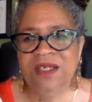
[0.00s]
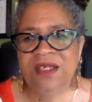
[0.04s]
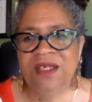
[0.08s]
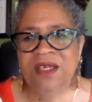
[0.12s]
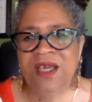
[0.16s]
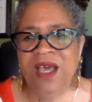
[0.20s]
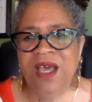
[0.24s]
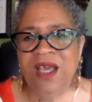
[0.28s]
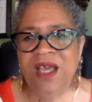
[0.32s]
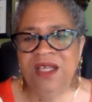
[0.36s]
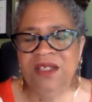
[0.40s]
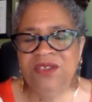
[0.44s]

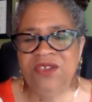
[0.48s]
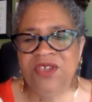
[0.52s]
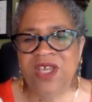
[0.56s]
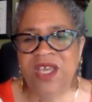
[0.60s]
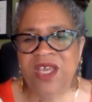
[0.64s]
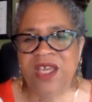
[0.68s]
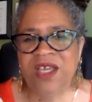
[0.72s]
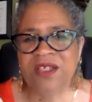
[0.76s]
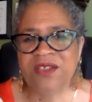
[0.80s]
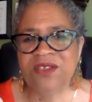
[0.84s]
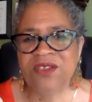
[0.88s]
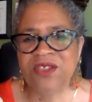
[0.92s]

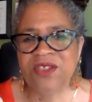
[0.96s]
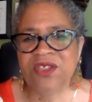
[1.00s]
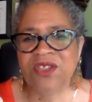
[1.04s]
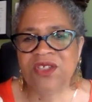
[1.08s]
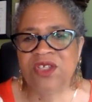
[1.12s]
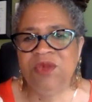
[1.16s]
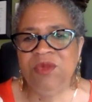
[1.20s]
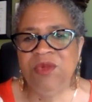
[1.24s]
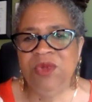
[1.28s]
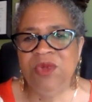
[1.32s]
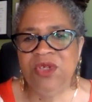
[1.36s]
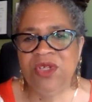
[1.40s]
contact and
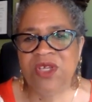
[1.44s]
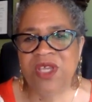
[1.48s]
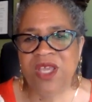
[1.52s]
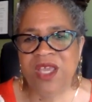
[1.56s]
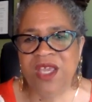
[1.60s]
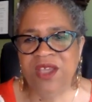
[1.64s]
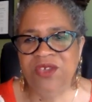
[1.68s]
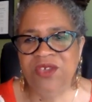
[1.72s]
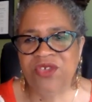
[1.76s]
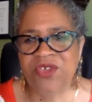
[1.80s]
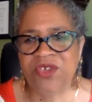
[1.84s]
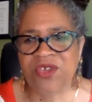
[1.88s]

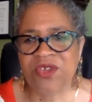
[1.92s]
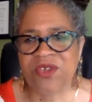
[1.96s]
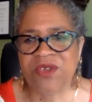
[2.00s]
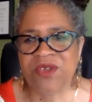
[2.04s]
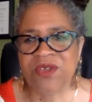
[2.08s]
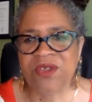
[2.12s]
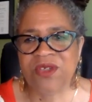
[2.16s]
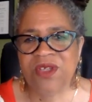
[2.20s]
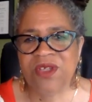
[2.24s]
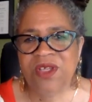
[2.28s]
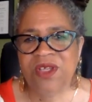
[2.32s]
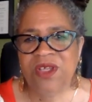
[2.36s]

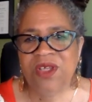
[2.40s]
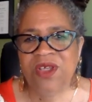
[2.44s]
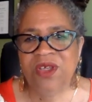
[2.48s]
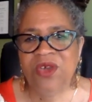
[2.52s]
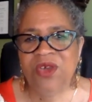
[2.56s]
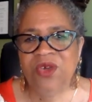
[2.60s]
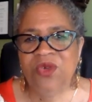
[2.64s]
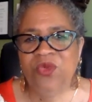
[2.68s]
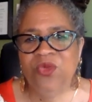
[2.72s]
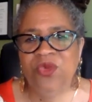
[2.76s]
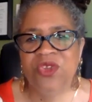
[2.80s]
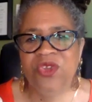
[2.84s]
communication
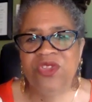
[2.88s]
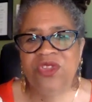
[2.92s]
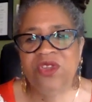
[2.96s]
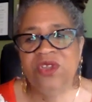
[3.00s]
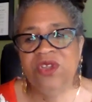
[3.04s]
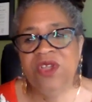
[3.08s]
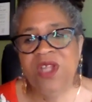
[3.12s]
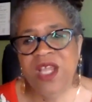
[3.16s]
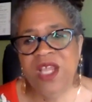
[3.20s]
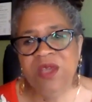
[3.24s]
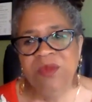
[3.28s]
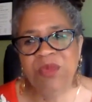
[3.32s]
with
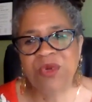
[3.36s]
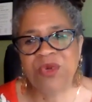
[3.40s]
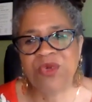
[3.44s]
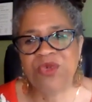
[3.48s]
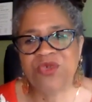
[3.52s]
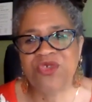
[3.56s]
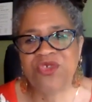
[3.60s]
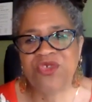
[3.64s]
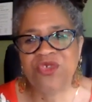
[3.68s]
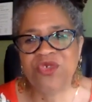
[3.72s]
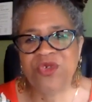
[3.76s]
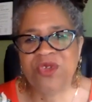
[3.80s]

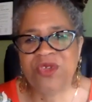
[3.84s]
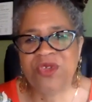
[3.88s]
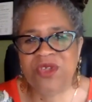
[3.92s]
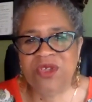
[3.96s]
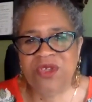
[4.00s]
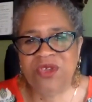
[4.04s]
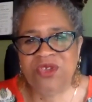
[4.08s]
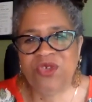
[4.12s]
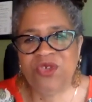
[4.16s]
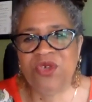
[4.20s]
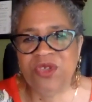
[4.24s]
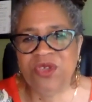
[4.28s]
neighbors
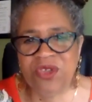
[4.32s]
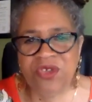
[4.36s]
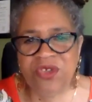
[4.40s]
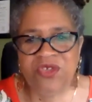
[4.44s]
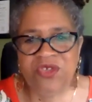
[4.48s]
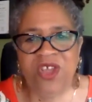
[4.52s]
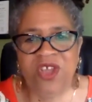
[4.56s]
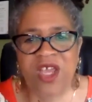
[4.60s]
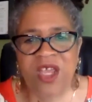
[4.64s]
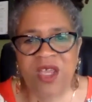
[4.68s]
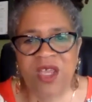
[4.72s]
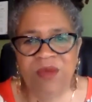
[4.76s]
during this
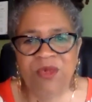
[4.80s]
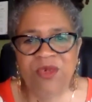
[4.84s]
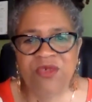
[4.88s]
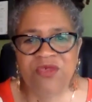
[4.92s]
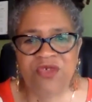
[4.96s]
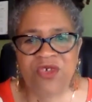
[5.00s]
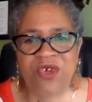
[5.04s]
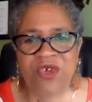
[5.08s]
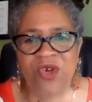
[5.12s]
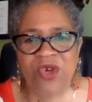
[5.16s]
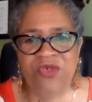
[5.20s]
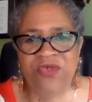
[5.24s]
time
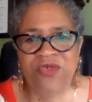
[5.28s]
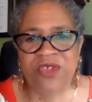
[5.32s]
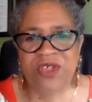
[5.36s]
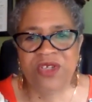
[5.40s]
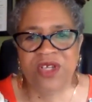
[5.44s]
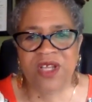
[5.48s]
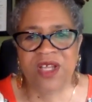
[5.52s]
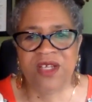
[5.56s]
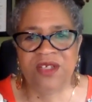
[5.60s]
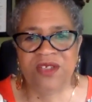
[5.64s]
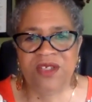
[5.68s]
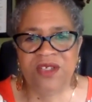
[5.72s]
of
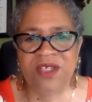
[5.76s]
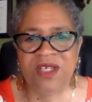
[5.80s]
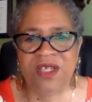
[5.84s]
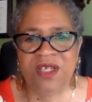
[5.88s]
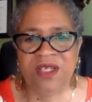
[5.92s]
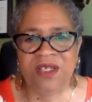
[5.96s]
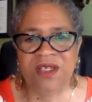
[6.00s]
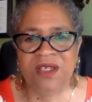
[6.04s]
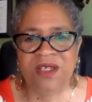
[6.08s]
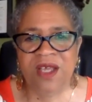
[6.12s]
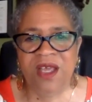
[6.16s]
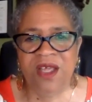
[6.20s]

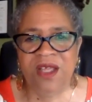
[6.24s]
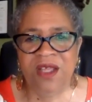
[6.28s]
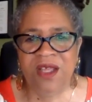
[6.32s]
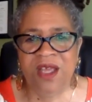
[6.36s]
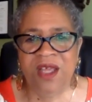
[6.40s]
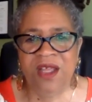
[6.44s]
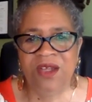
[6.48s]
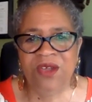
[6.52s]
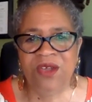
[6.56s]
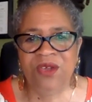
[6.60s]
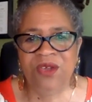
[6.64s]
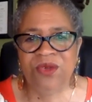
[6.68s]
COVID-19?
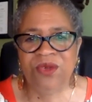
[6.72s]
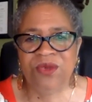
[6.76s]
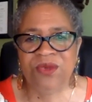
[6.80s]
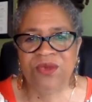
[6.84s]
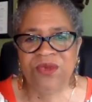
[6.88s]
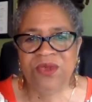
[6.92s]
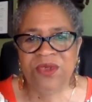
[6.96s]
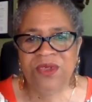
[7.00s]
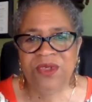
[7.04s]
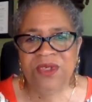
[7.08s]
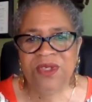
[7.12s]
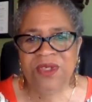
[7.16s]
How do you